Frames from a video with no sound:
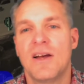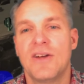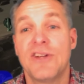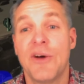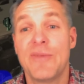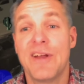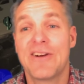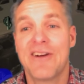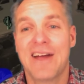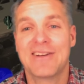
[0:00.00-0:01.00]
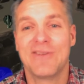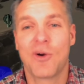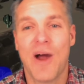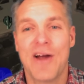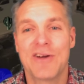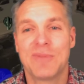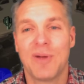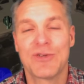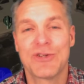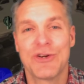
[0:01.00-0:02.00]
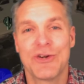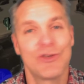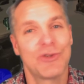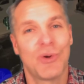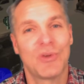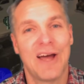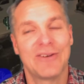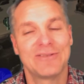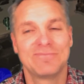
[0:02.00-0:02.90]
Toadman Interactive acquires publisher, sold out.